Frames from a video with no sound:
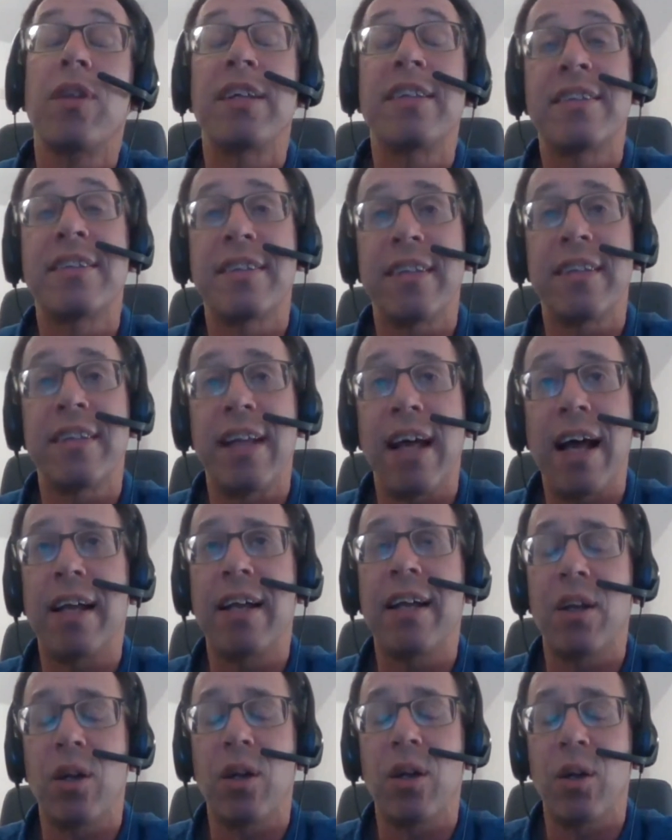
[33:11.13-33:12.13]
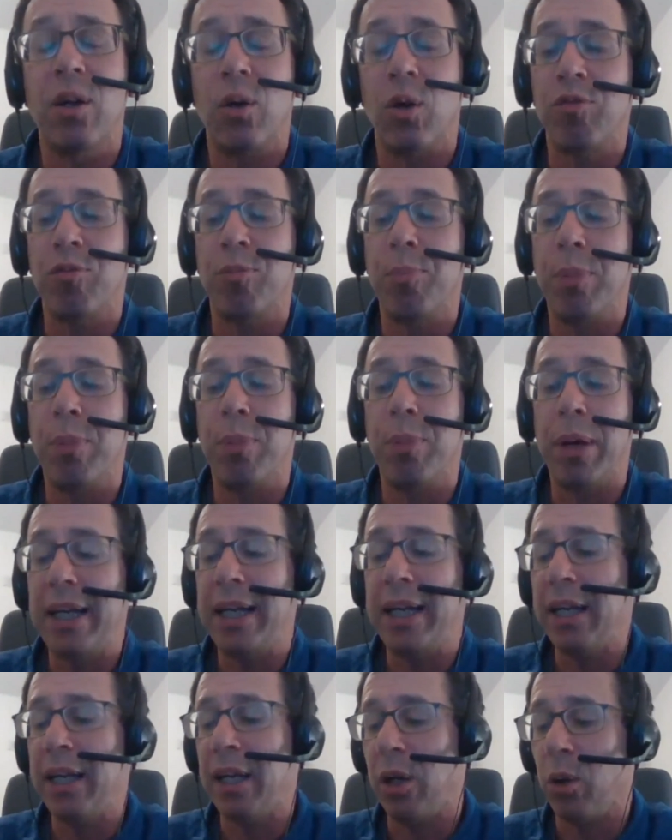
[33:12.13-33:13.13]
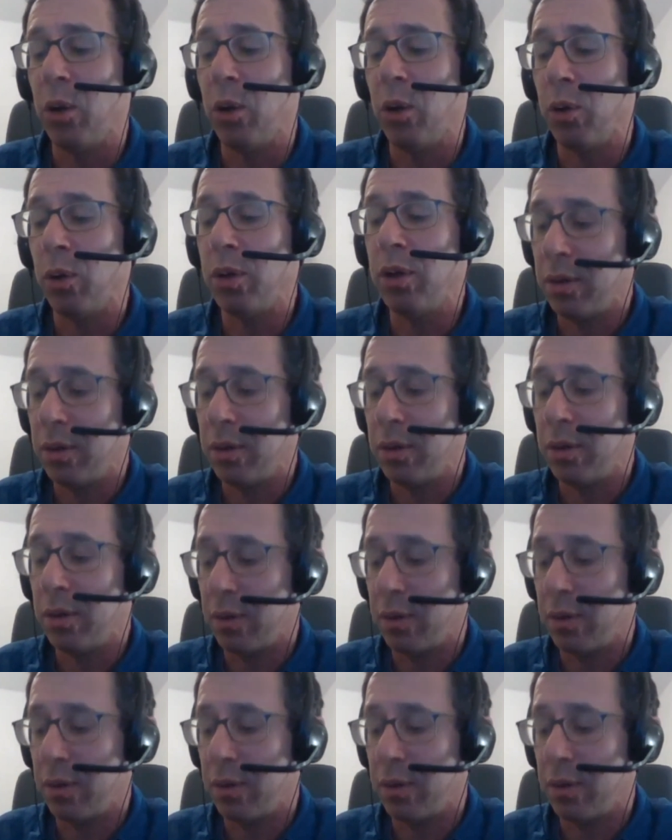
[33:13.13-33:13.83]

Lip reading: the son of Benny Elon,